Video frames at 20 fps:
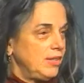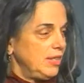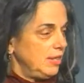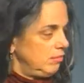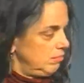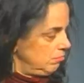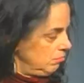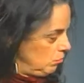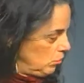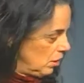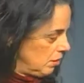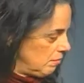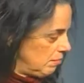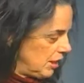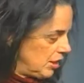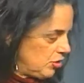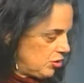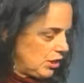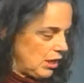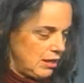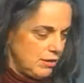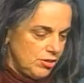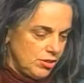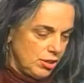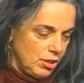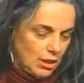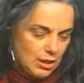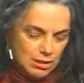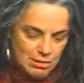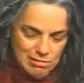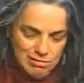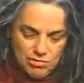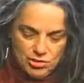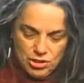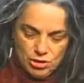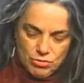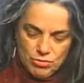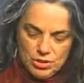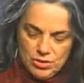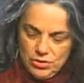and one of my ch child
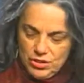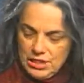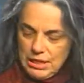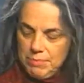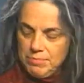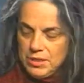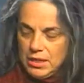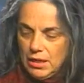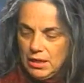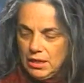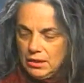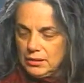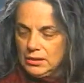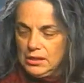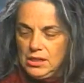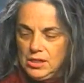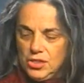children stepped on a